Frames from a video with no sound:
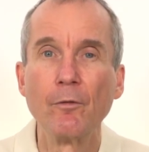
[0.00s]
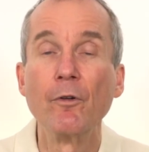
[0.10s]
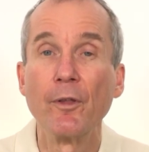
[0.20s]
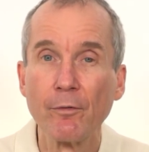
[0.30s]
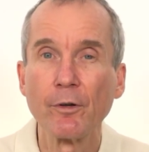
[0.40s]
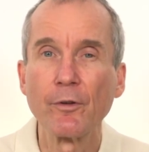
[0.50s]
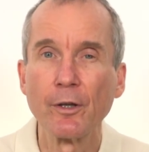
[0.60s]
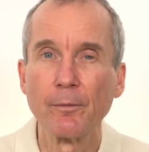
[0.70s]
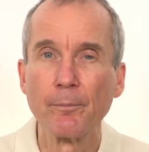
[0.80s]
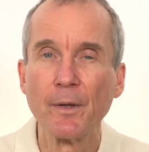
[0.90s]
with
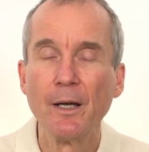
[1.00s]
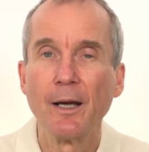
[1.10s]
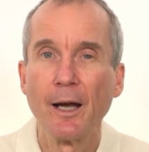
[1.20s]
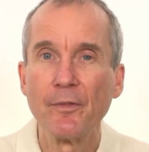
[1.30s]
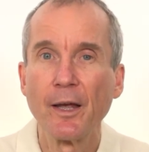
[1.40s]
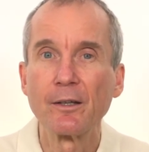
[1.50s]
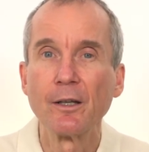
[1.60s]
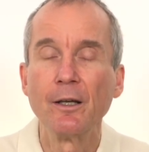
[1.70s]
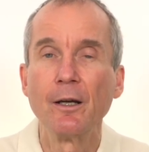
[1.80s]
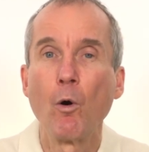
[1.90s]
everything. And that
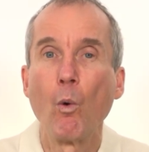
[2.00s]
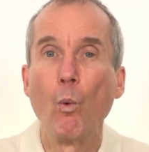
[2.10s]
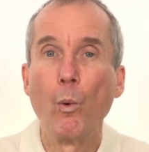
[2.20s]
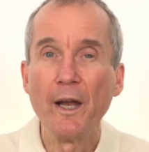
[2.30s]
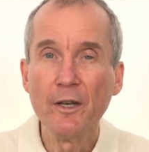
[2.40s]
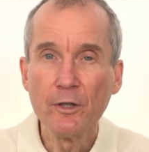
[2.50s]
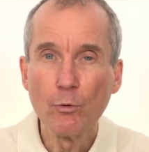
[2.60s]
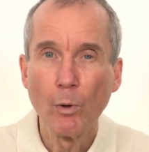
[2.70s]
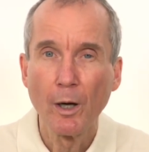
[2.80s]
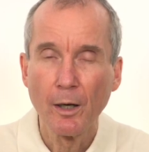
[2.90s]
when
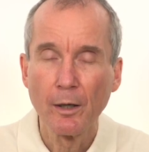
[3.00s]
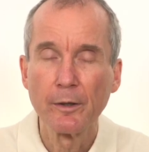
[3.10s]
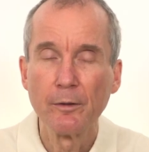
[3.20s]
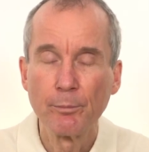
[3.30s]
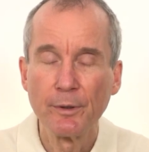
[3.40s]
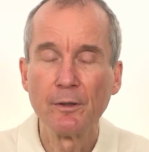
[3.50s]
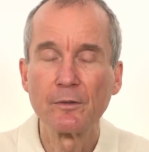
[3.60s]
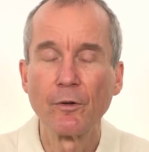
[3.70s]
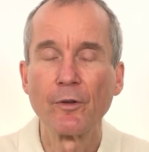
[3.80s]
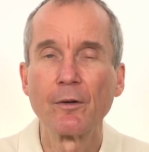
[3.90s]
you are in
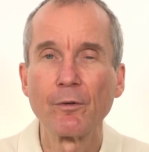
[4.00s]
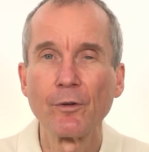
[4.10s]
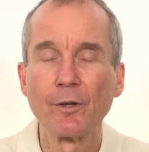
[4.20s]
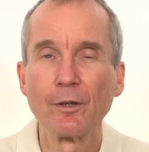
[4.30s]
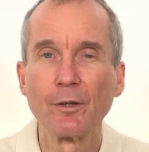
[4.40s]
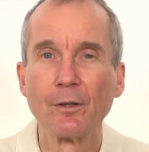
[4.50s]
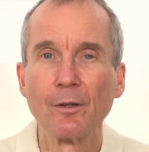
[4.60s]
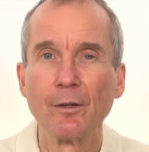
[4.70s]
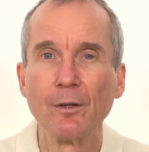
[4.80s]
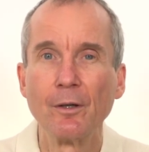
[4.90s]
peace with everything,
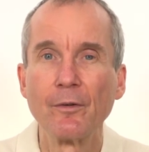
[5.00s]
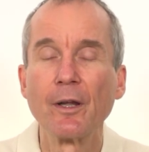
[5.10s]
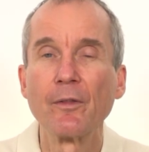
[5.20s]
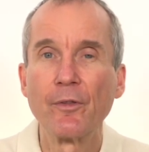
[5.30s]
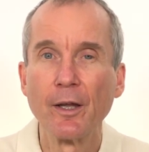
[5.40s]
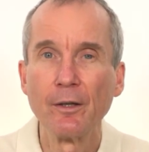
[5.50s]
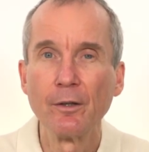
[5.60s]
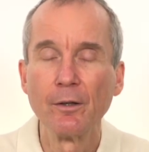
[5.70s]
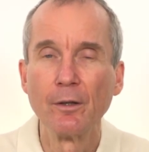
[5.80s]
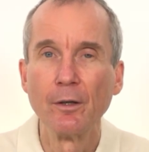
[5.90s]
that then